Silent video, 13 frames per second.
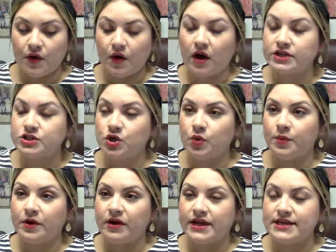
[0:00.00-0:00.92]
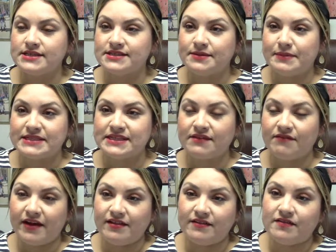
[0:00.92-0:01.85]
October is Domestic
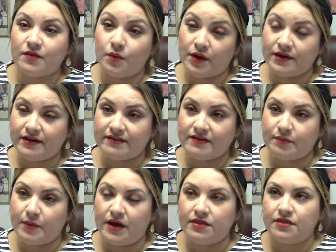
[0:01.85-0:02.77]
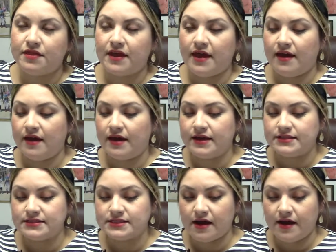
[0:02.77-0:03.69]
Violence Awareness Month,
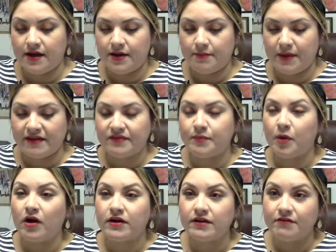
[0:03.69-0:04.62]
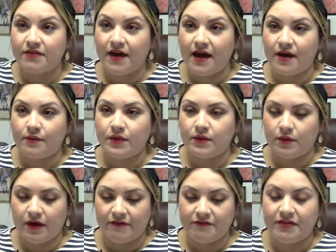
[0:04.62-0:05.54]
and um, as part of that, we
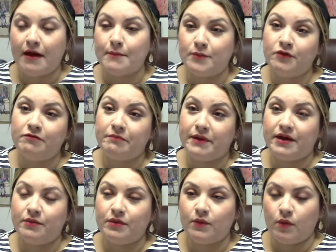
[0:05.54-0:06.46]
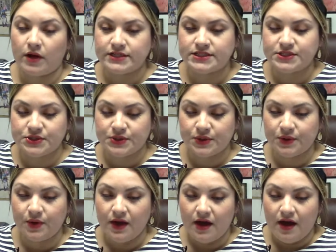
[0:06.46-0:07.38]
of that movement, we want
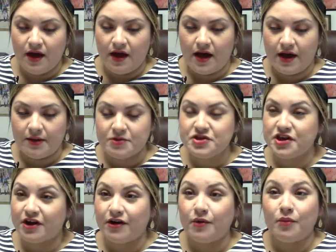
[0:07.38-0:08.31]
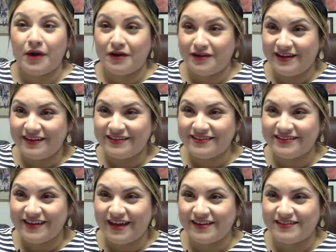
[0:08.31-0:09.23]
to um, share
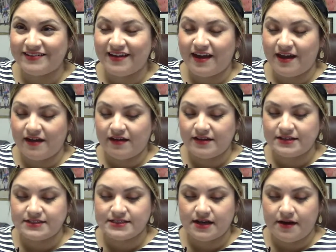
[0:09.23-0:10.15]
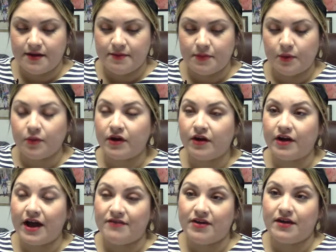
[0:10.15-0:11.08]
awareness, and and um, we are
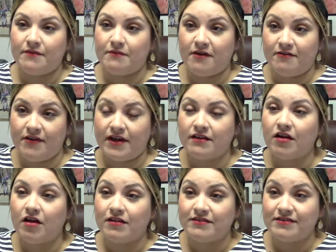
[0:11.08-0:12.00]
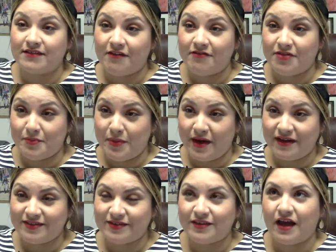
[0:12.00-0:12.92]
having an event called Stuff the
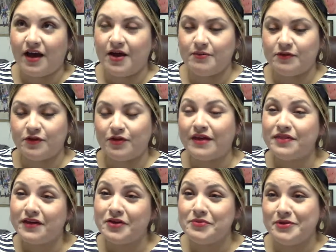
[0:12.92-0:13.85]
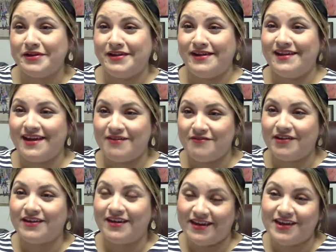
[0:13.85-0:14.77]
Bus, um, so that the community
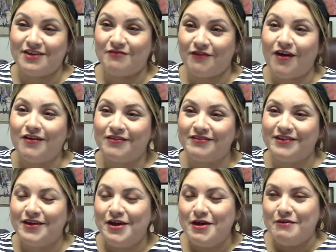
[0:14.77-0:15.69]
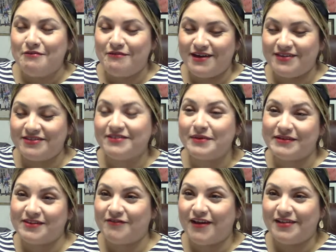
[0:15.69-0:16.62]
can can get involved with
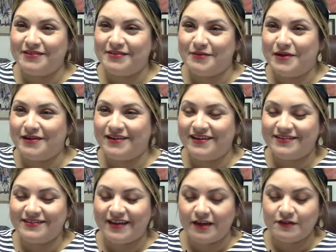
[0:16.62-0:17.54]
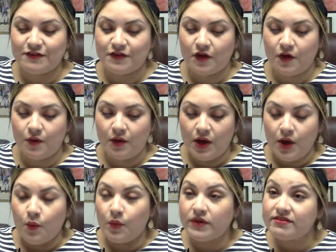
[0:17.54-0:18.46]
domestic violence awareness. And so,
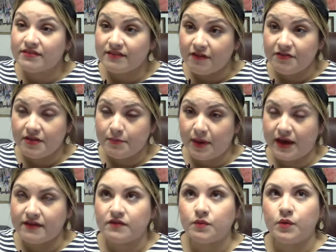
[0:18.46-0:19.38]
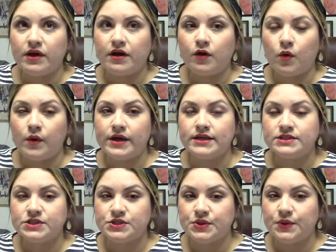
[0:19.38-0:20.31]
with Stuff the Bus, we are
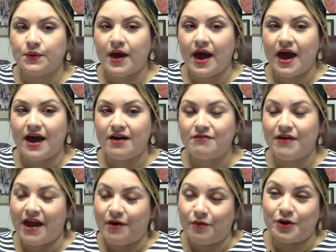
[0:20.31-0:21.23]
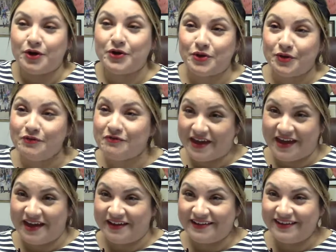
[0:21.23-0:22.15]
going to have our new
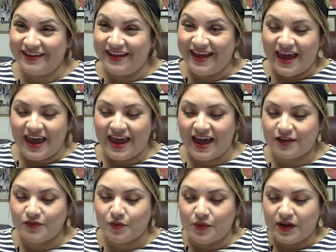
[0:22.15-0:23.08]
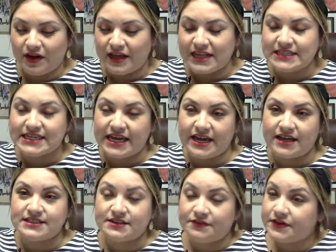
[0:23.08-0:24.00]
van, and we are going to
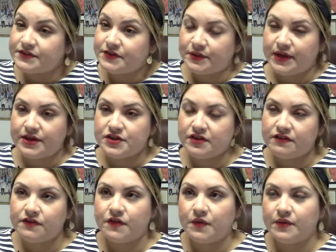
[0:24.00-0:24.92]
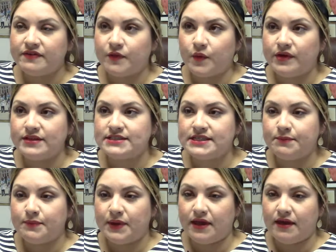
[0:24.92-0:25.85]
take different donations. So it's going to
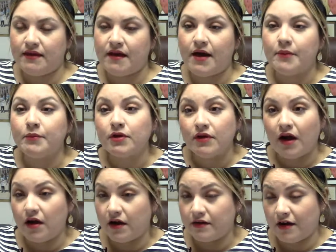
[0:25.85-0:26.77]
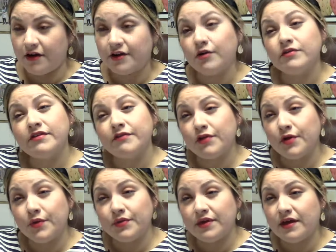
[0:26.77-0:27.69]
be um, articles of
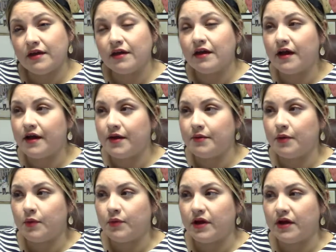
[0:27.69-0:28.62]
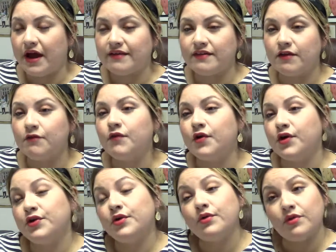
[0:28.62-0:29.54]
clothing. Um, we are asking
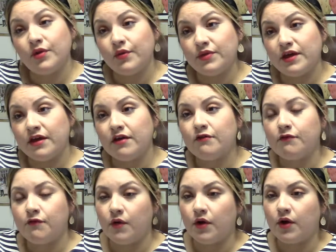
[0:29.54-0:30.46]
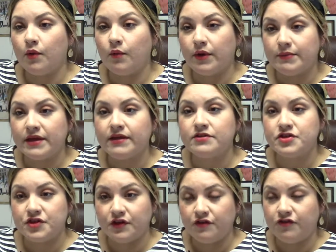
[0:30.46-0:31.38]
for new clothing for women,
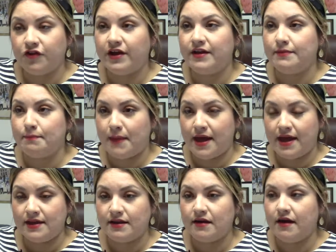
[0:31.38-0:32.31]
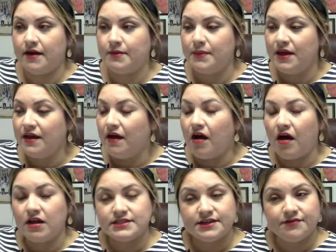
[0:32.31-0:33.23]
children, men, um,
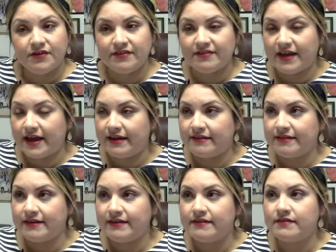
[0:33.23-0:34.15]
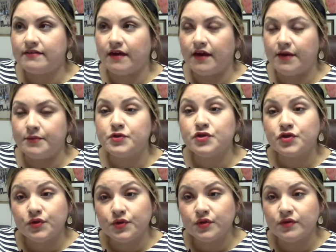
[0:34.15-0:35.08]
all different sizes, um,
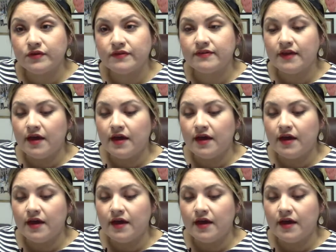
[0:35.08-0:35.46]
shoes,